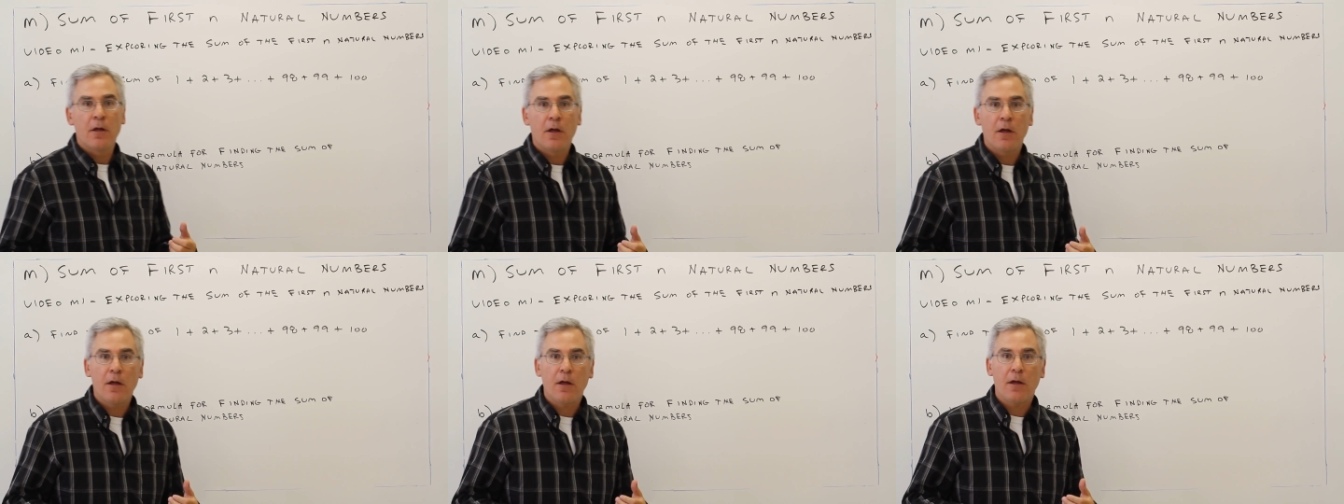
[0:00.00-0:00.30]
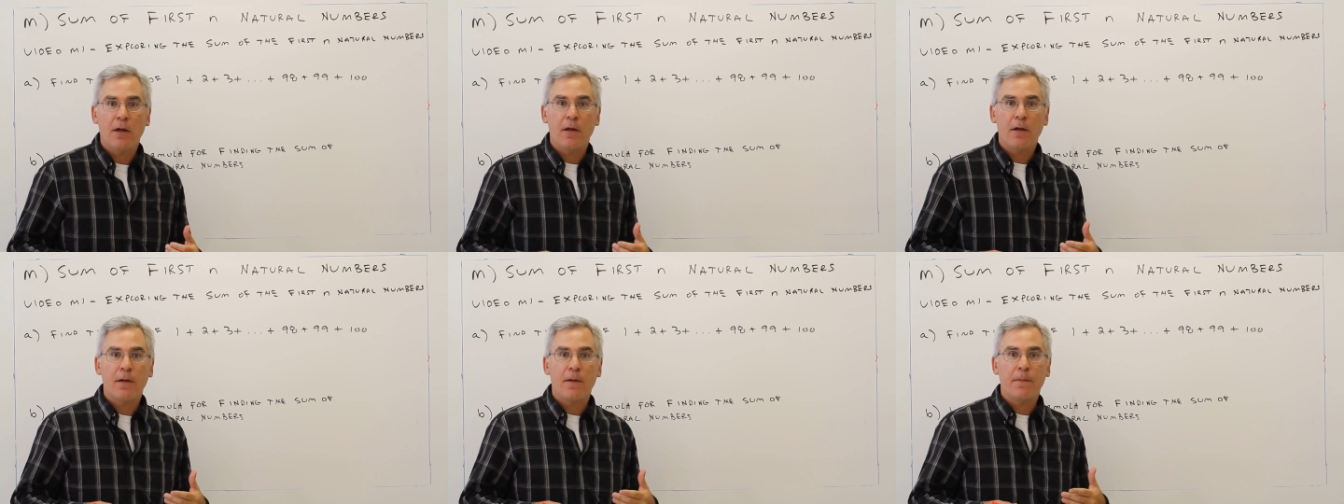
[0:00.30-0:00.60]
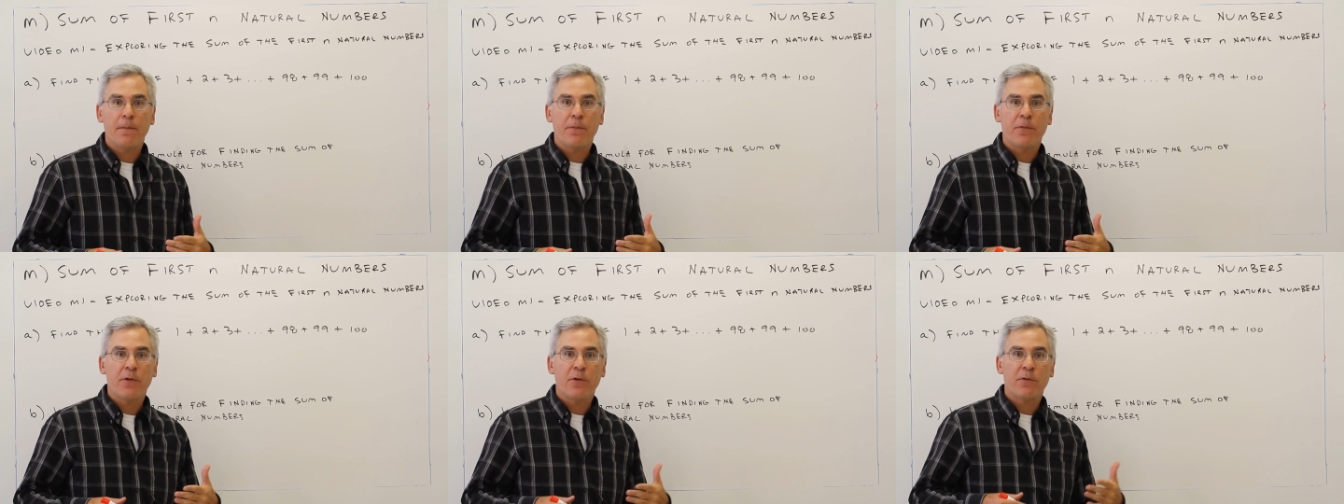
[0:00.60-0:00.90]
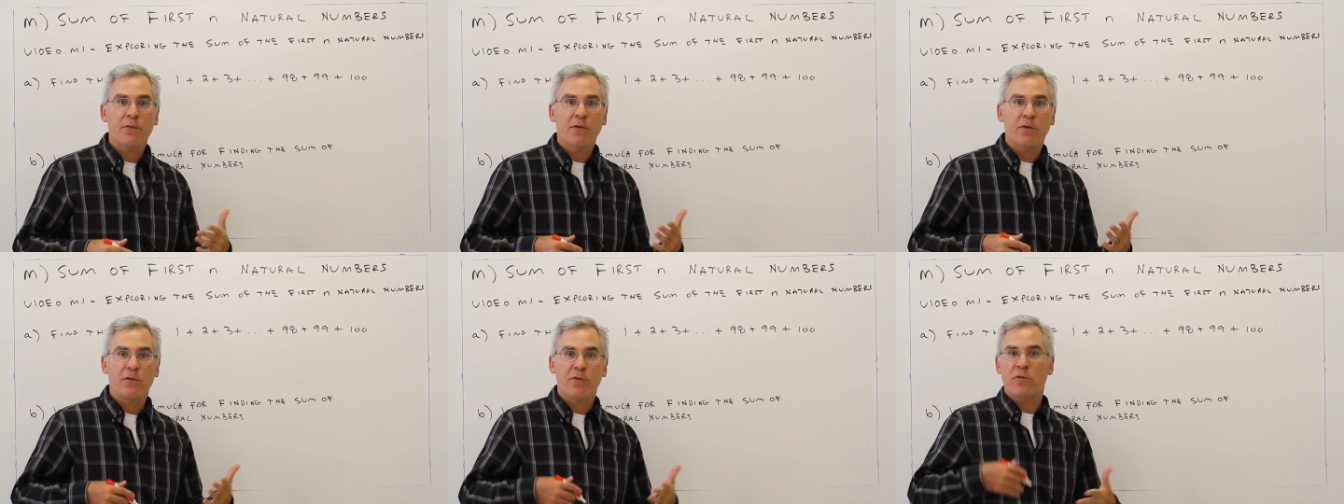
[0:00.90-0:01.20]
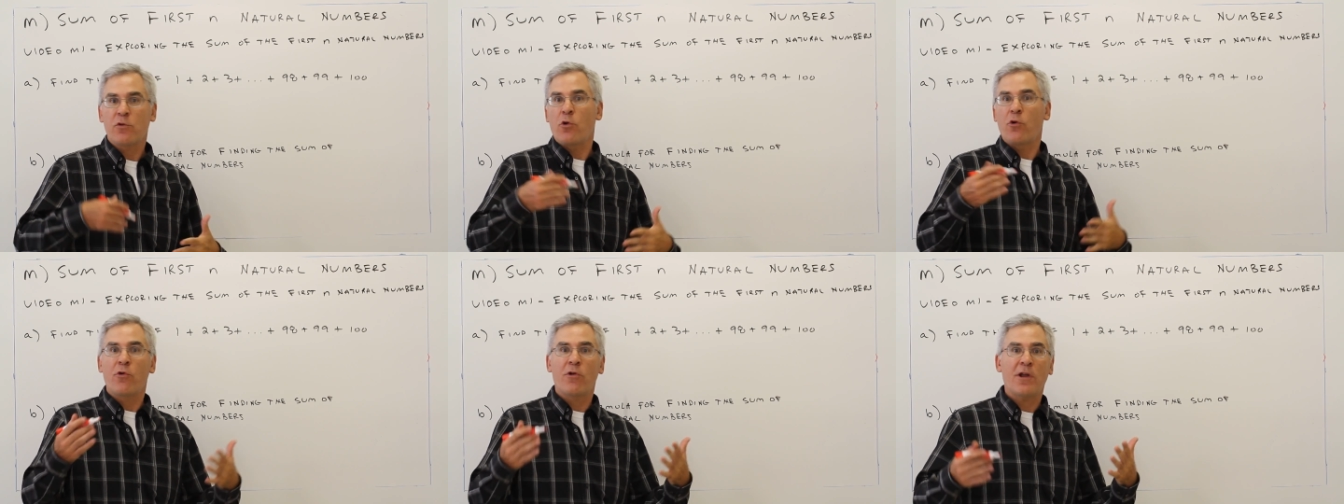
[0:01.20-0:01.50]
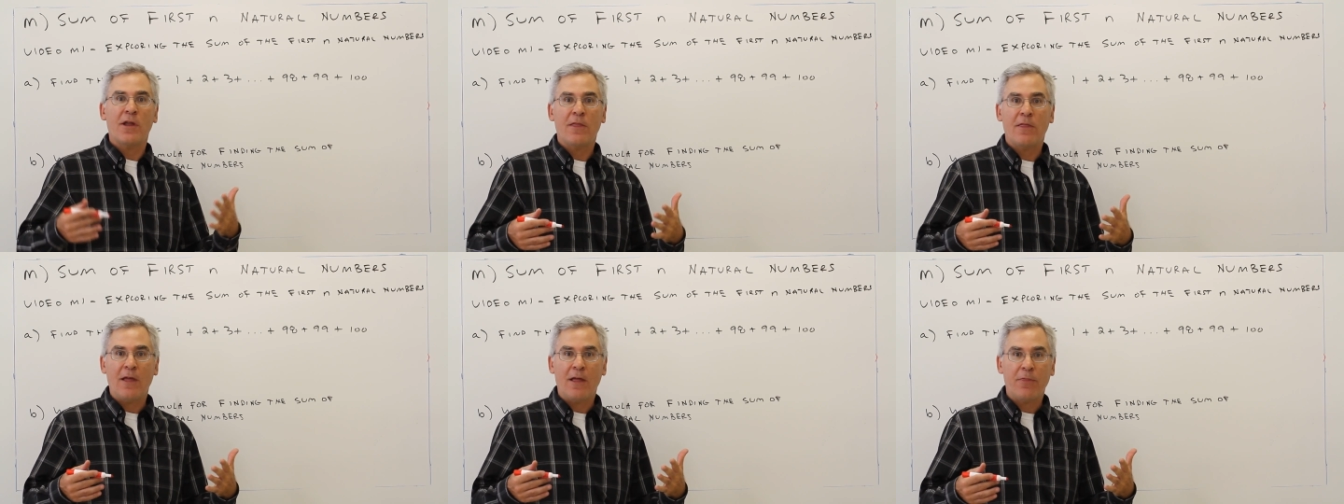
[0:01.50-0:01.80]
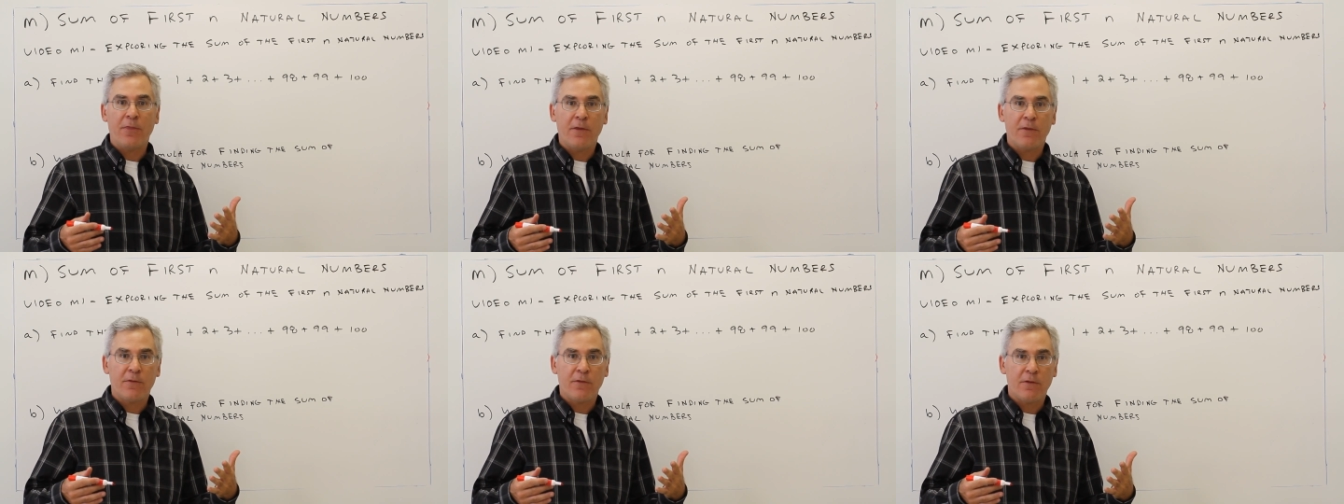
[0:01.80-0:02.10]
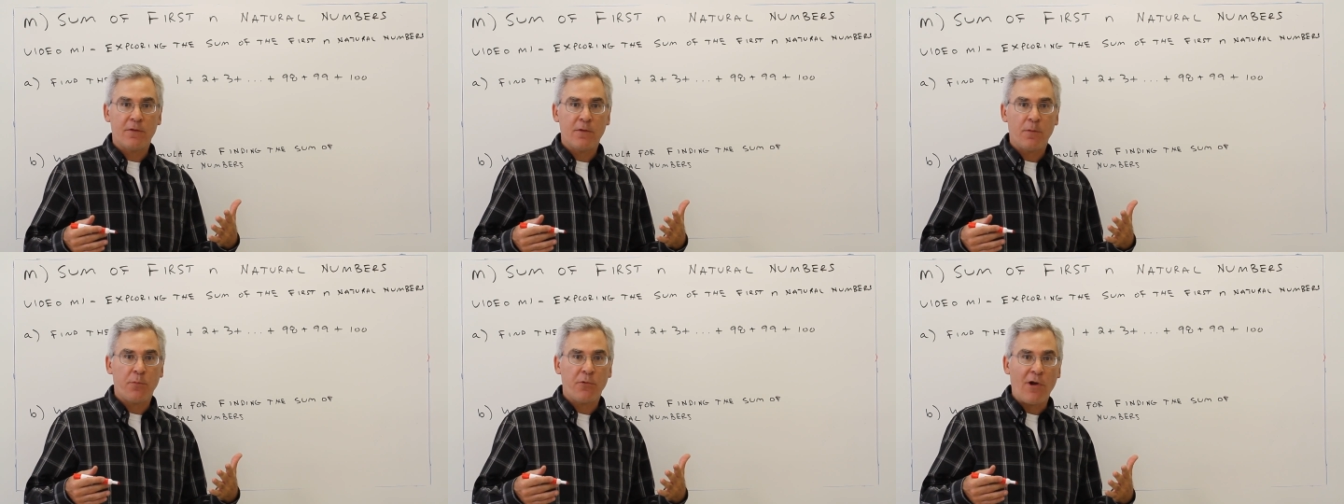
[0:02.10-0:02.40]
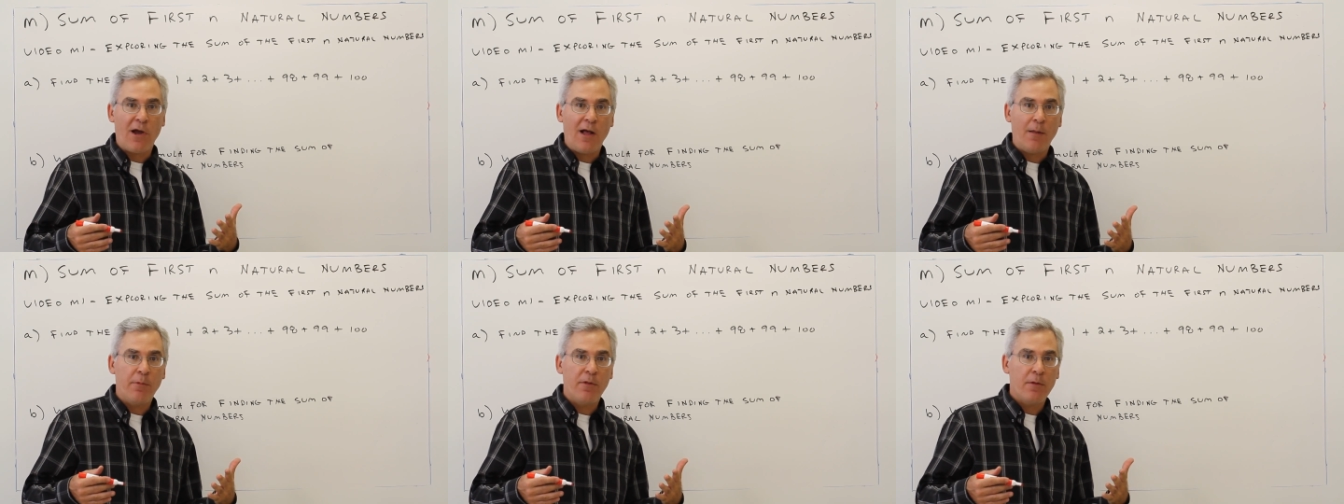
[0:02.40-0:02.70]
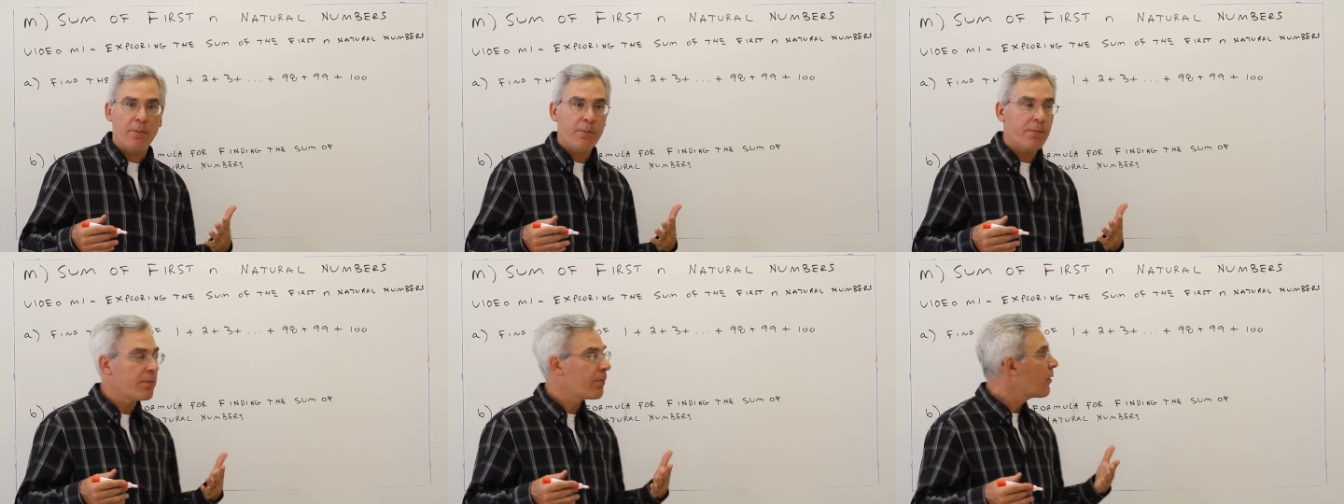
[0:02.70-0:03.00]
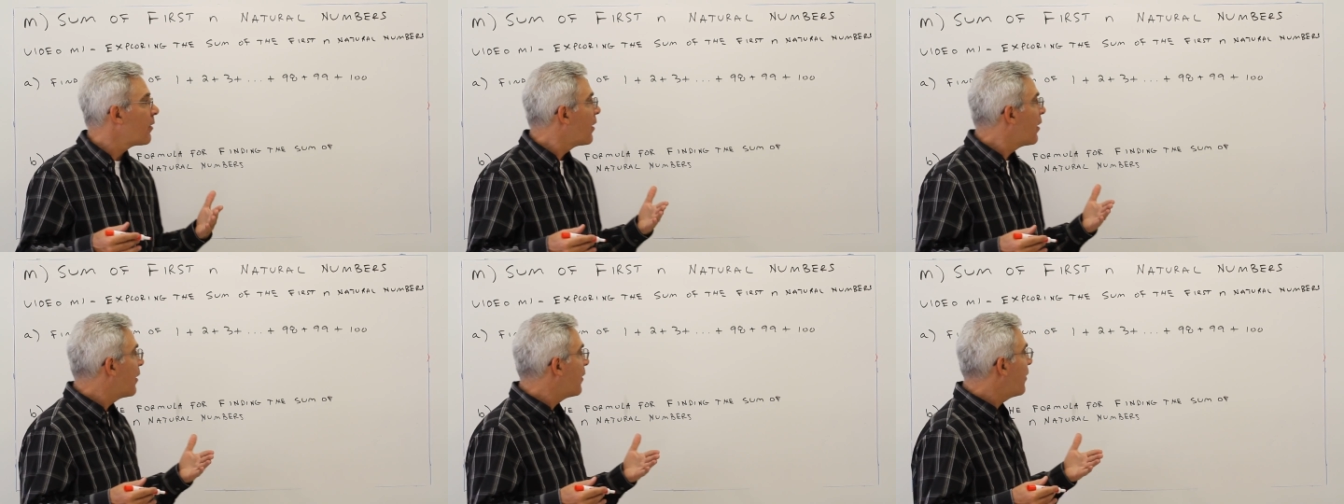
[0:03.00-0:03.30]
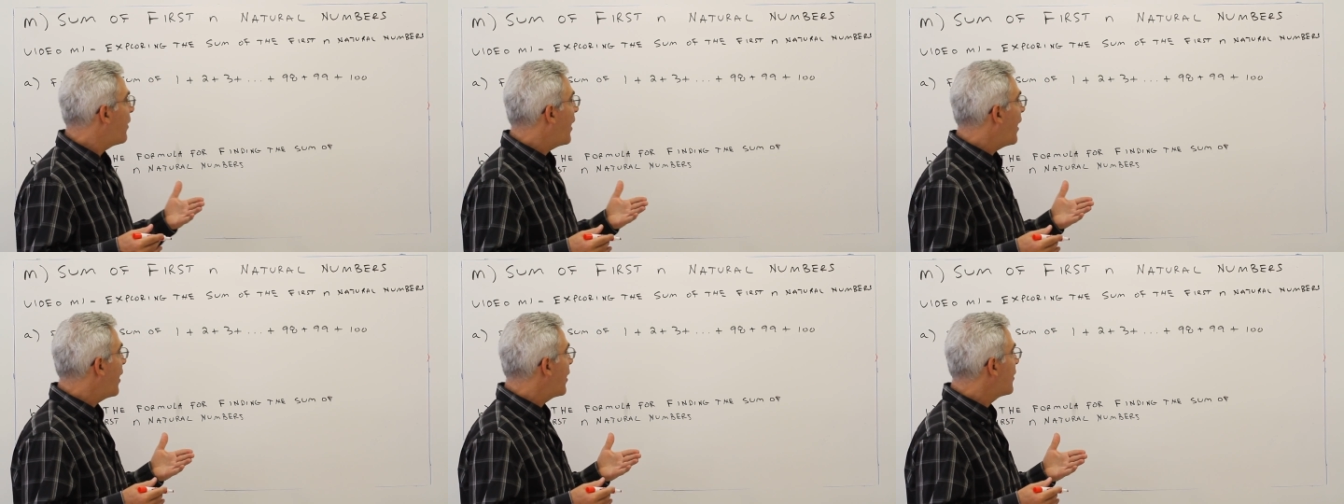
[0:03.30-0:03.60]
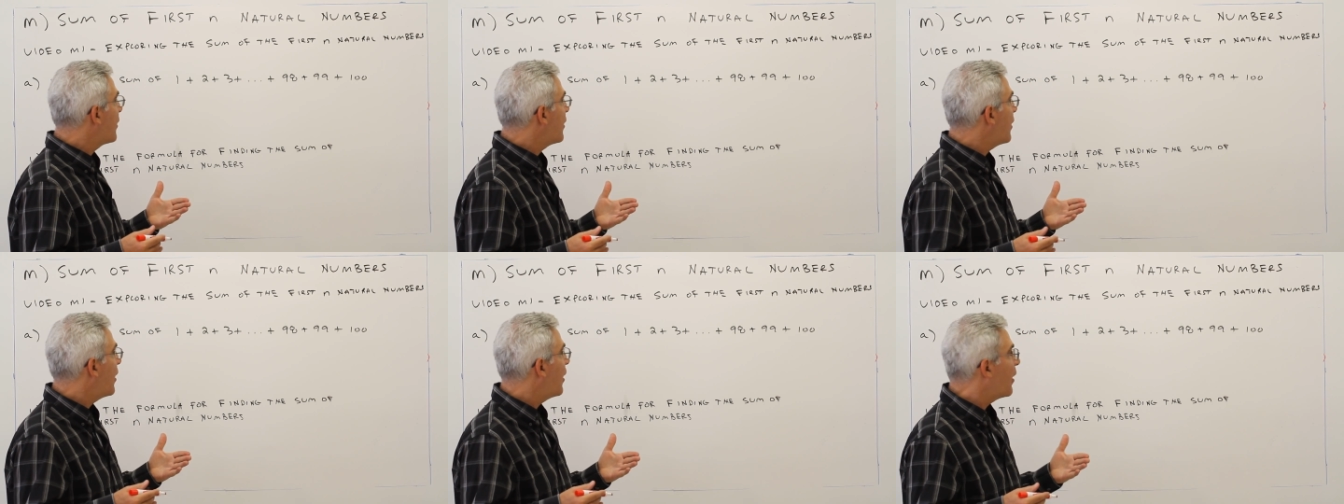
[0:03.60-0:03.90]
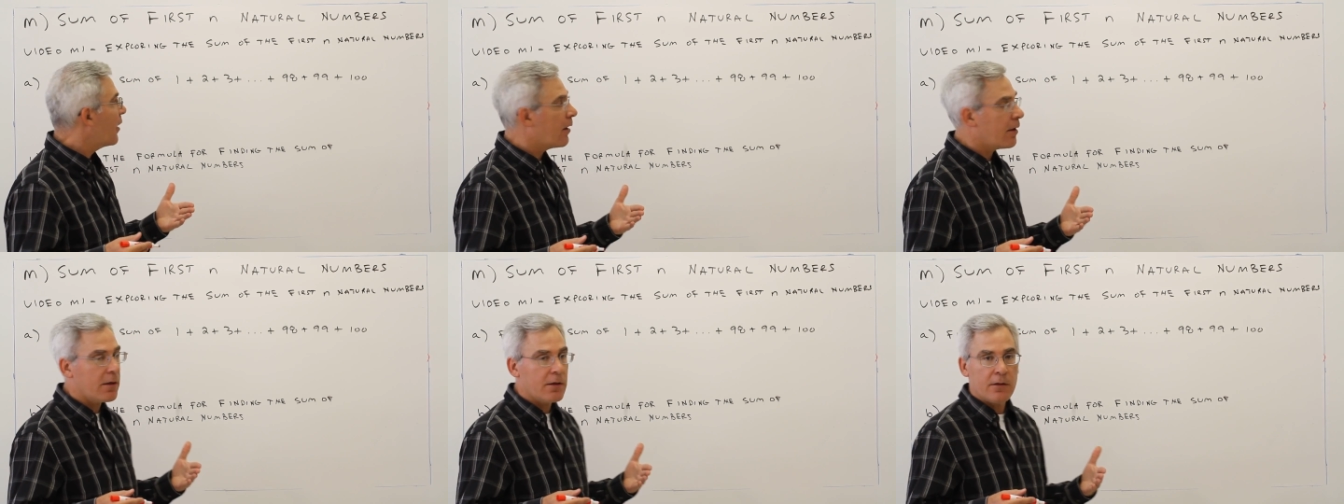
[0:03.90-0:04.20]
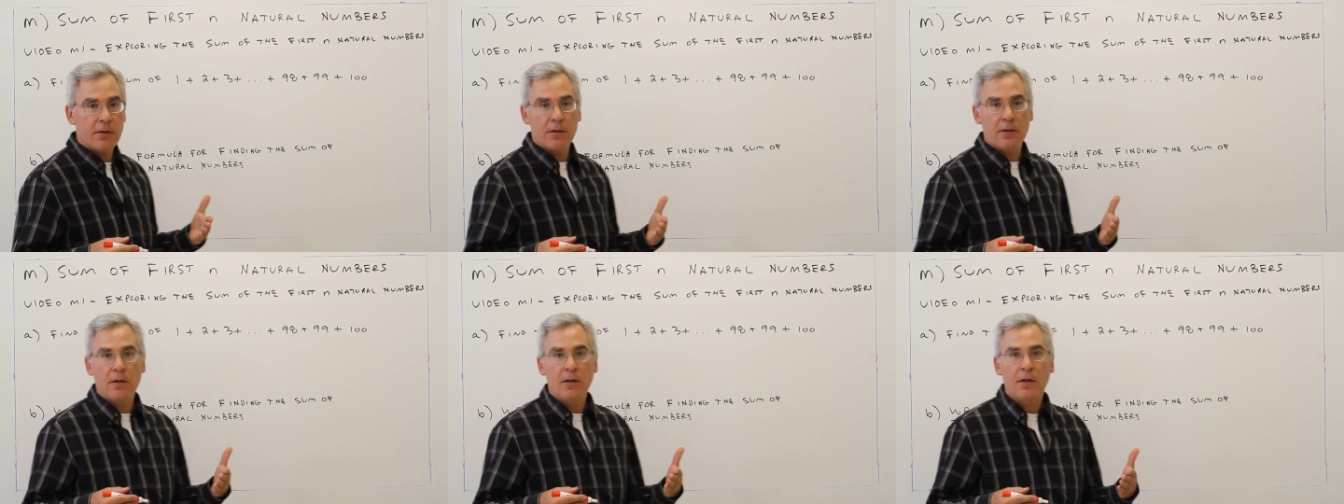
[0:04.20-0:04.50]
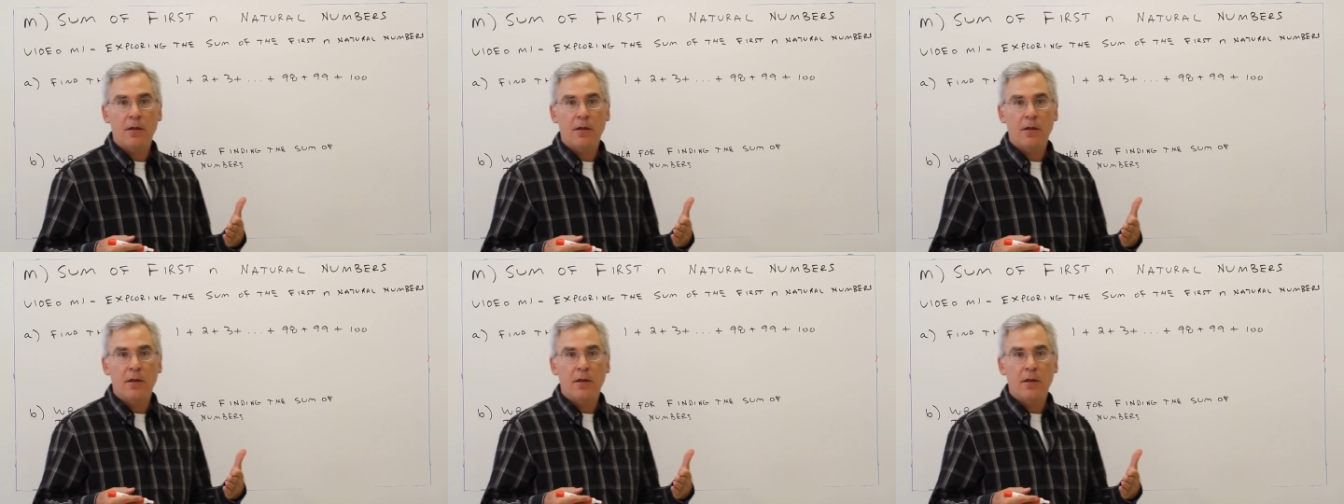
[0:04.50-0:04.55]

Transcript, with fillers: Um, there's a story that this is a problem that uh,